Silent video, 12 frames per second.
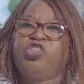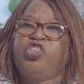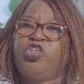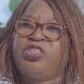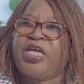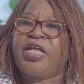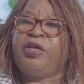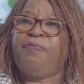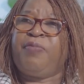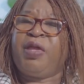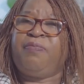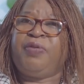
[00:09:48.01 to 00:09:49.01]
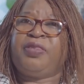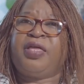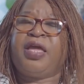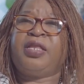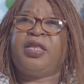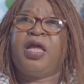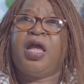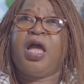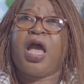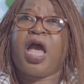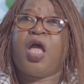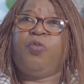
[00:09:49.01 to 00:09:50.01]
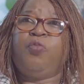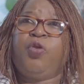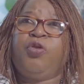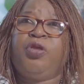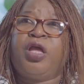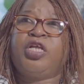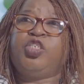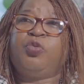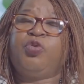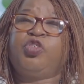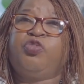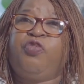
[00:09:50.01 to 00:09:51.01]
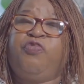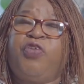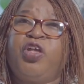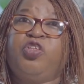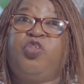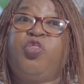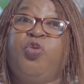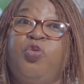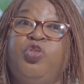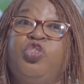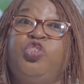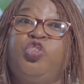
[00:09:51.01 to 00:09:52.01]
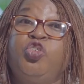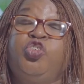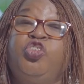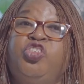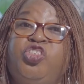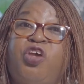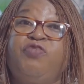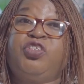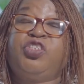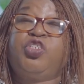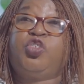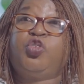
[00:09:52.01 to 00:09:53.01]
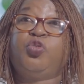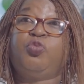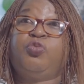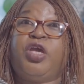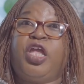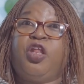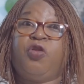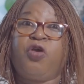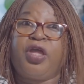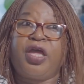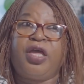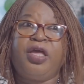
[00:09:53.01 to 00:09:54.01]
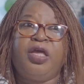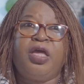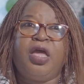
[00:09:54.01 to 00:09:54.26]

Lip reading: She just had her baby then, and she was referred through the social services to a lawyer.